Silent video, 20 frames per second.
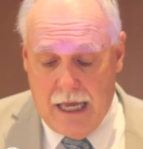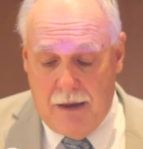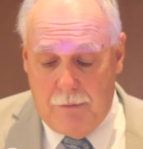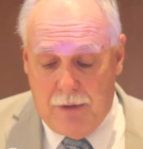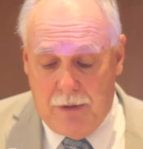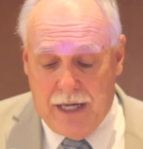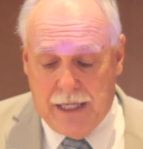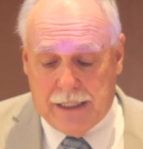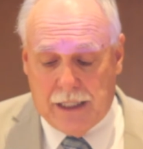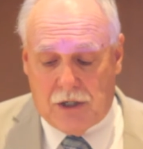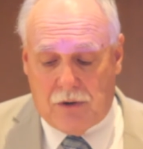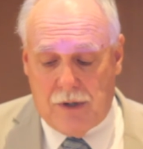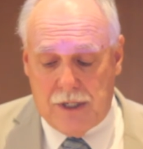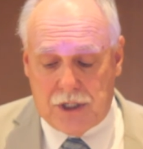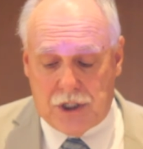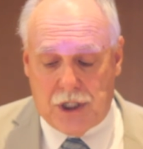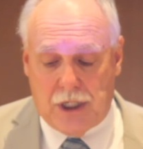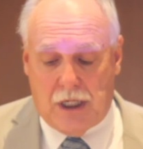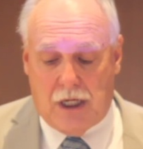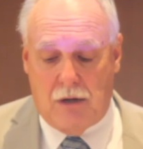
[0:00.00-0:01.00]
Being a
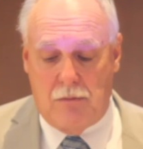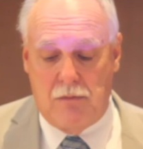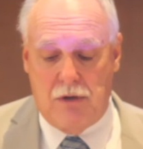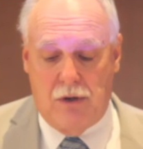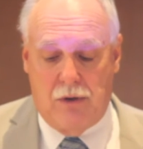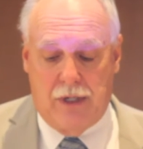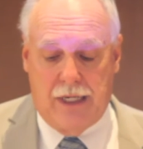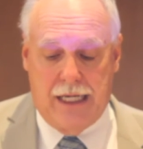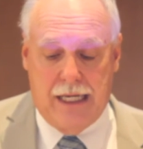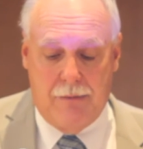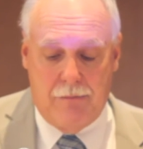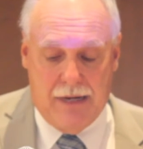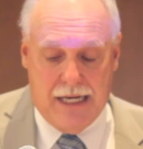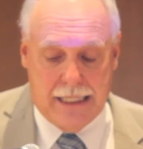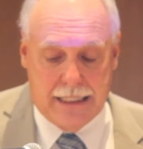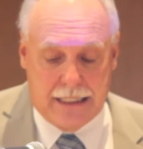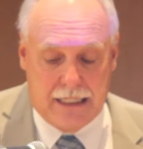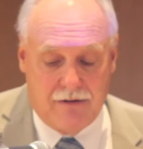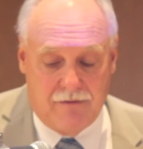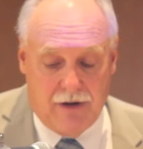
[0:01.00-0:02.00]
Christian community
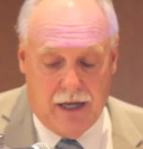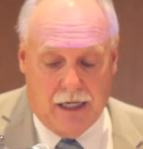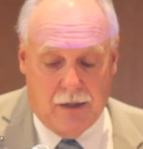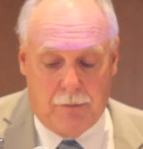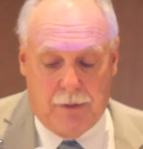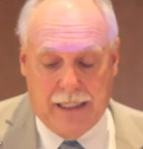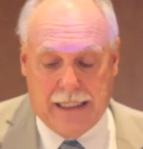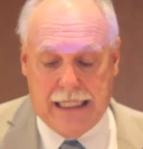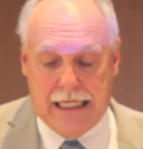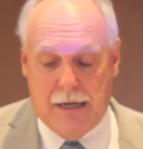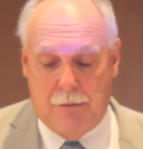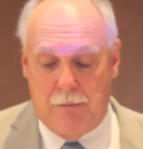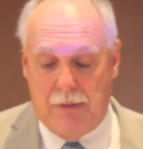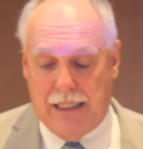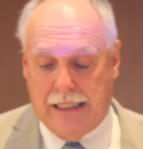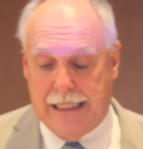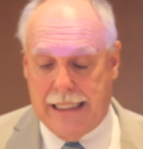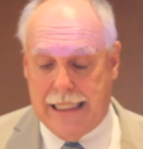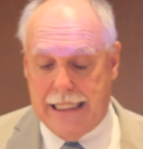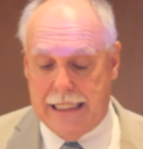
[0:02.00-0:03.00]
means developing the
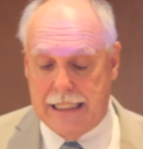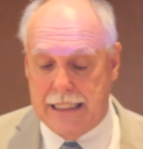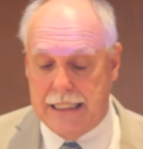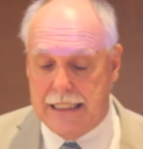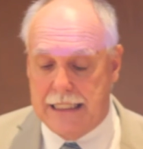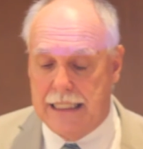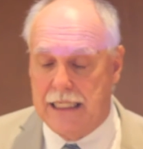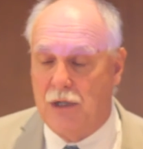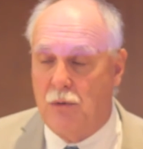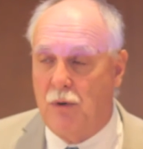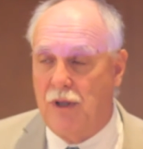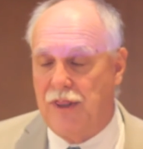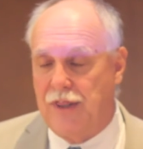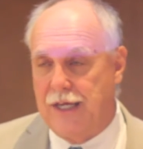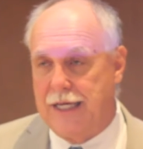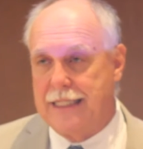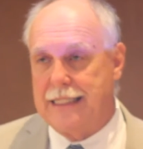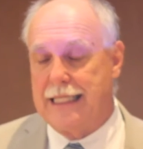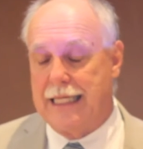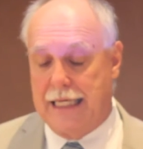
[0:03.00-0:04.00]
ability to deal with
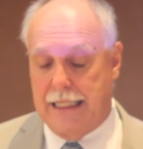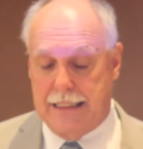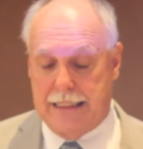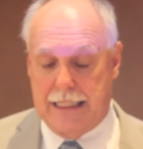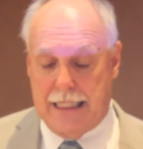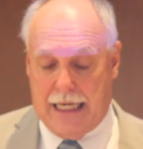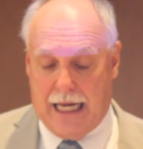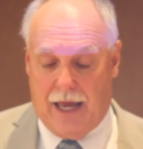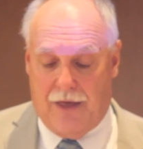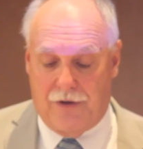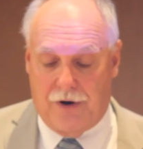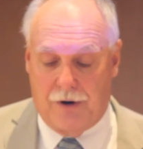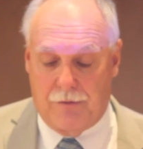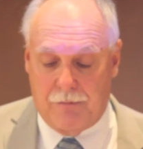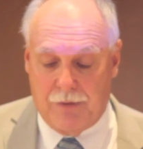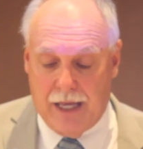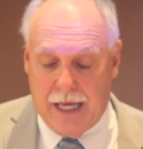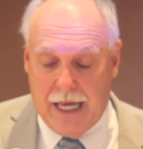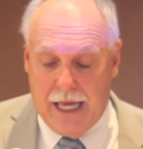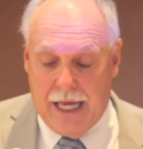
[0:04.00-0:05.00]
these things together.
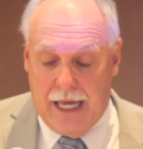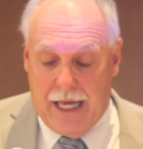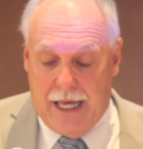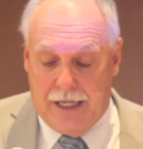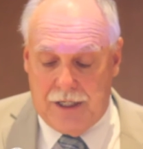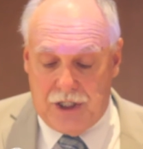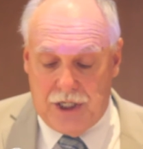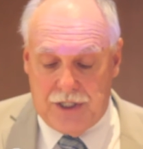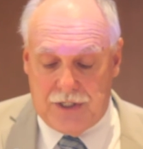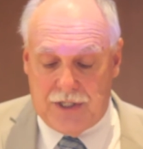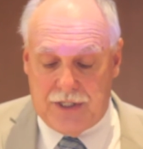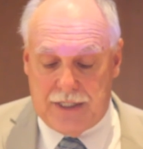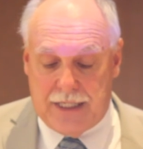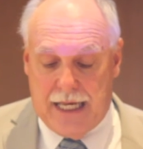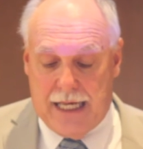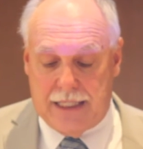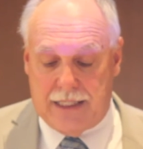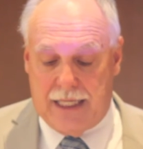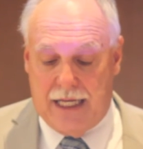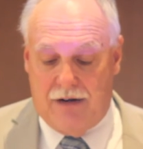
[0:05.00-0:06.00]
Jesus
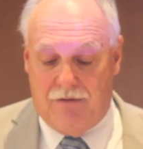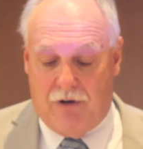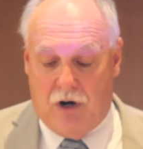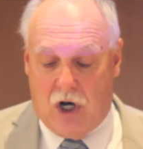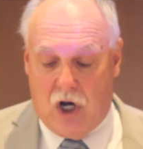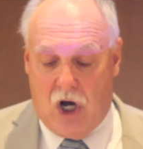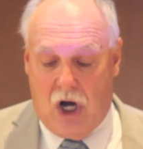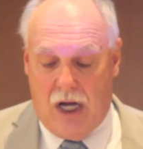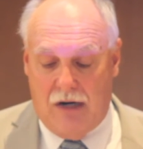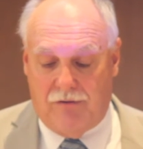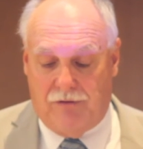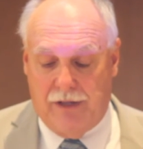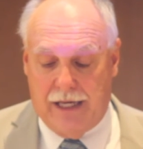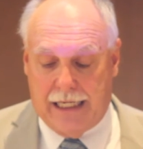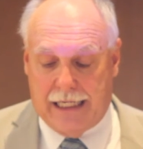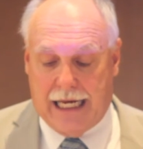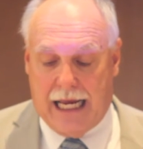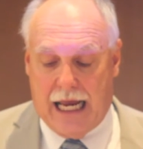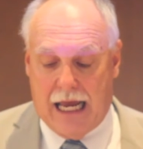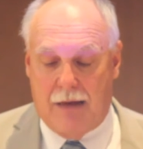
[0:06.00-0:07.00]
says that if a conflict
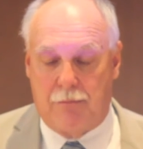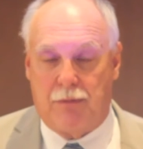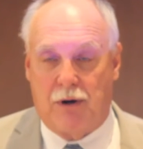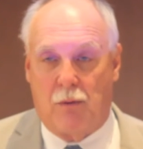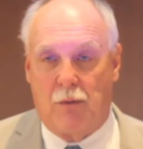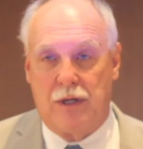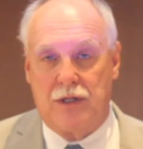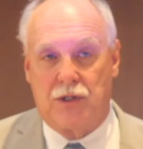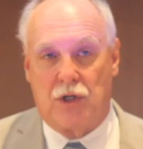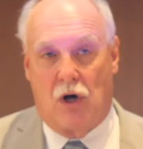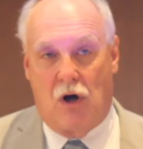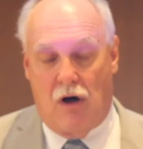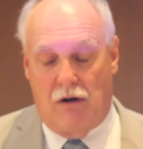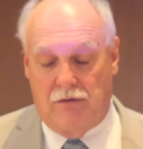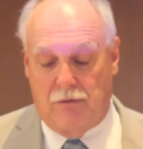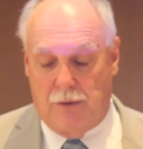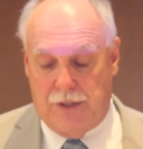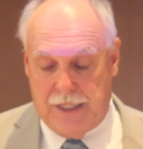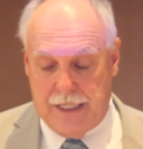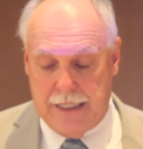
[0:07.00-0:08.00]
can't be
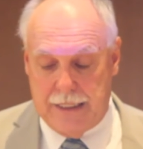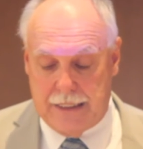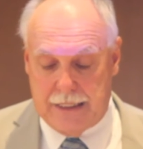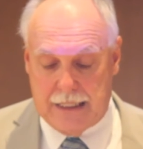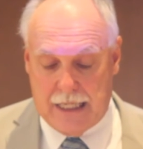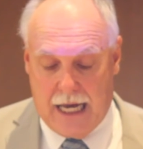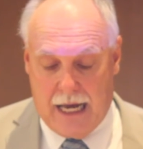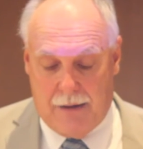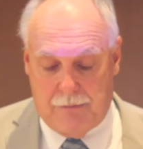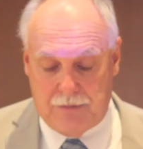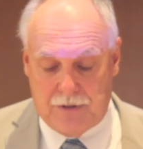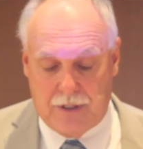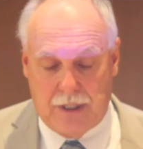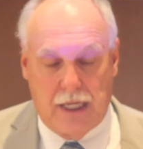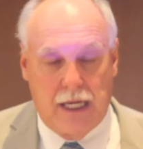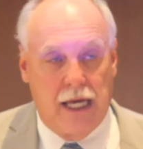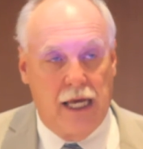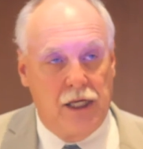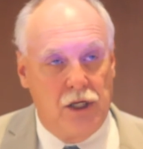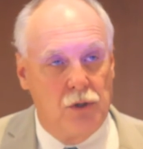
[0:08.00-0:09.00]
resolved with these
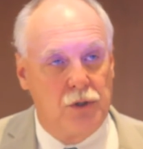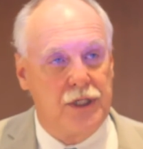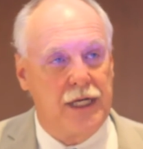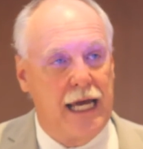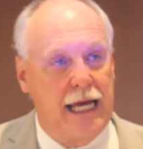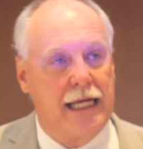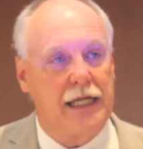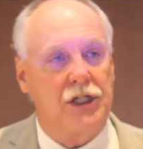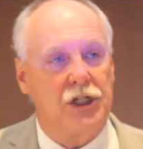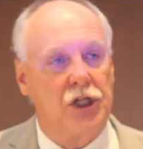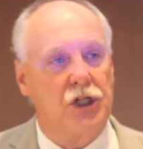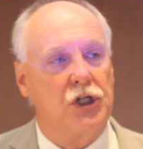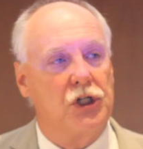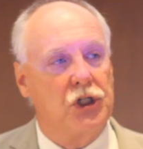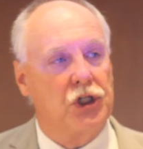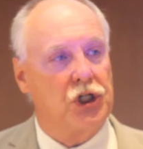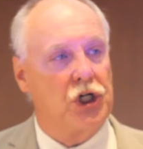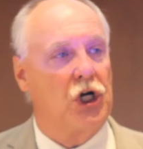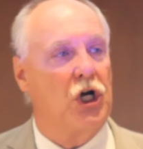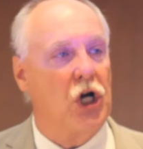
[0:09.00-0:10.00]
steps, you take it to the
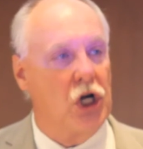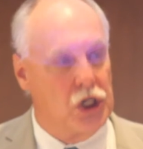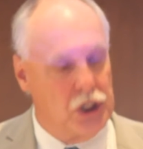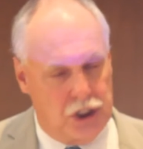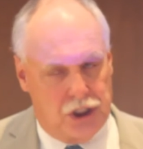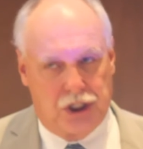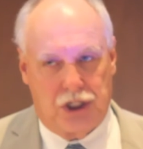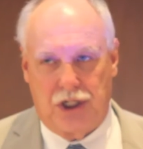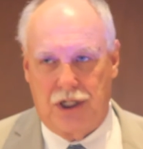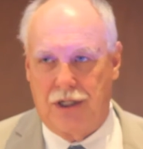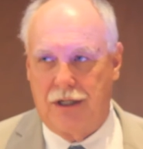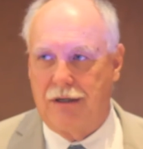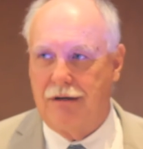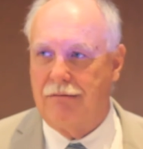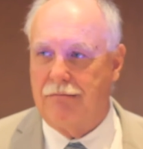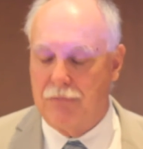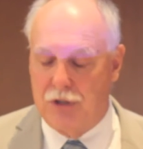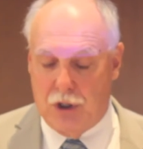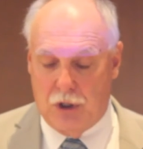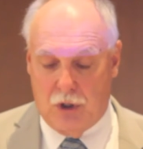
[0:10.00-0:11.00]
church,
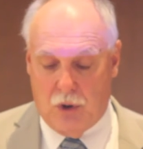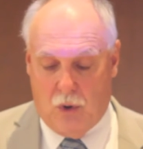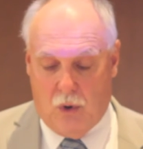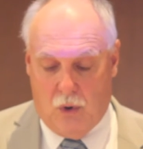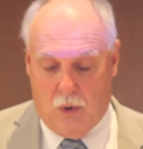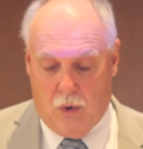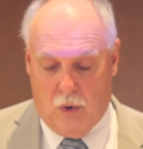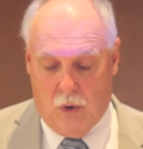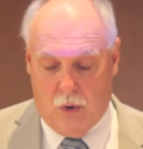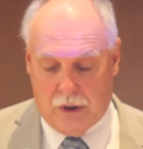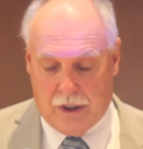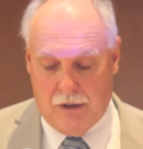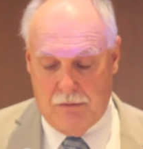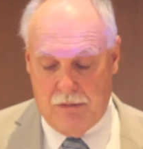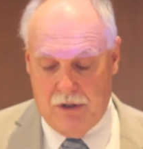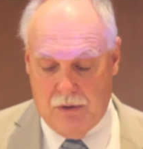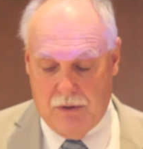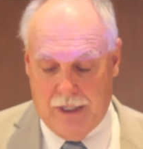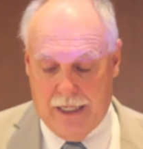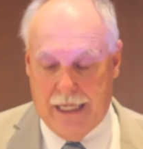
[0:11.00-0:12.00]
to the whole
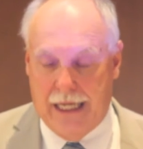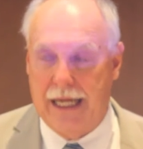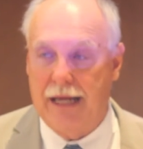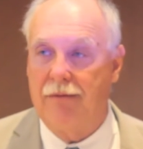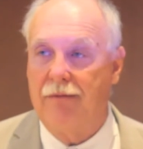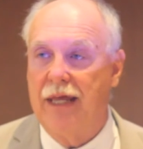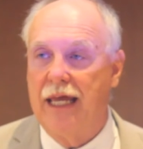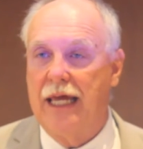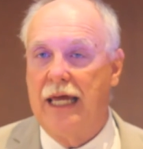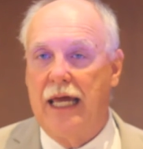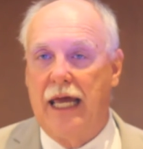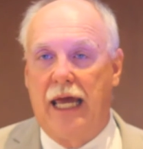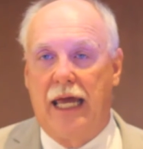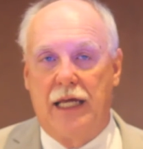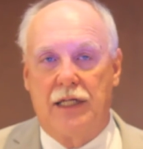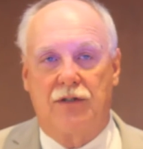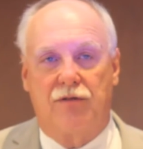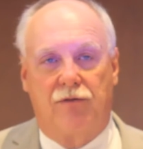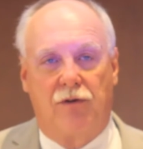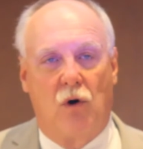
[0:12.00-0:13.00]
community.
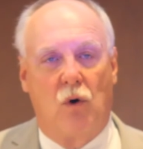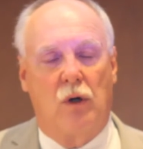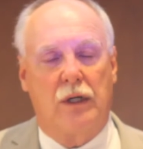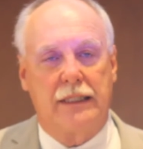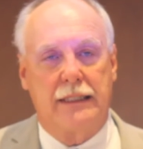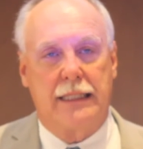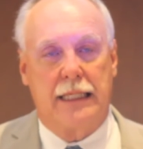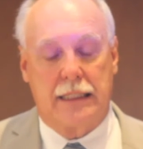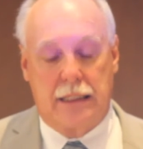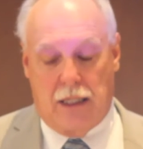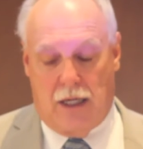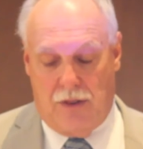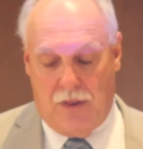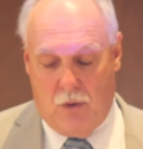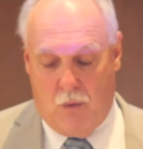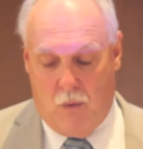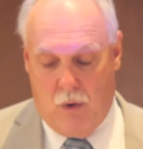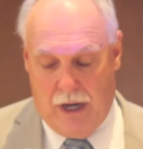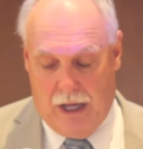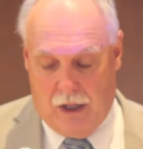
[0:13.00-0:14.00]
His focus is on the
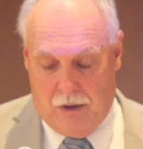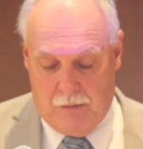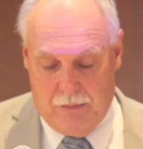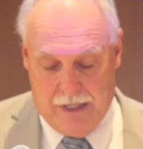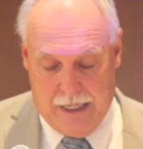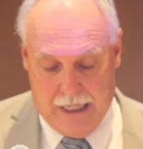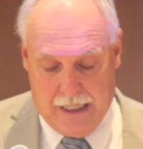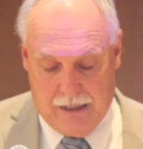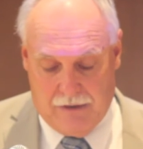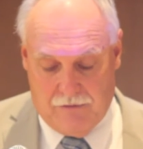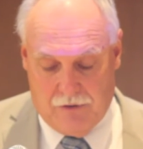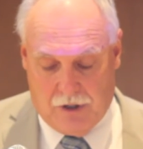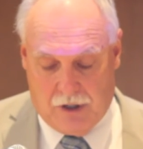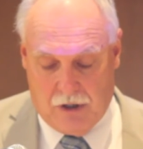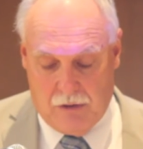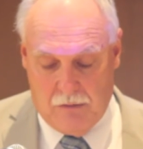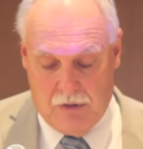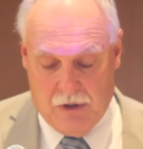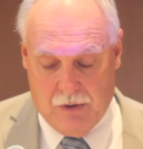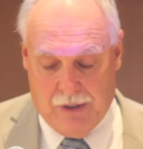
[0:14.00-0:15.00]
well-being of the
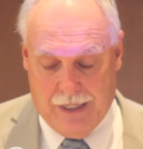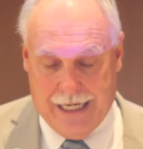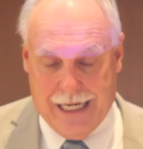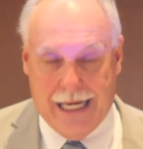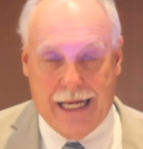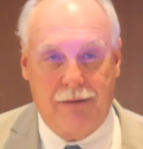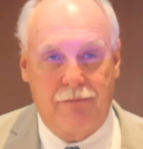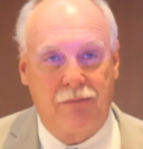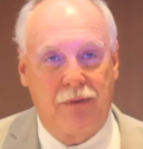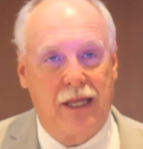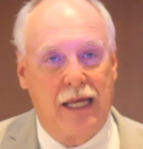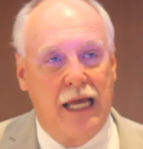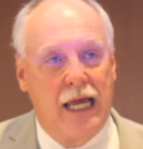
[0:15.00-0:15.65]
community.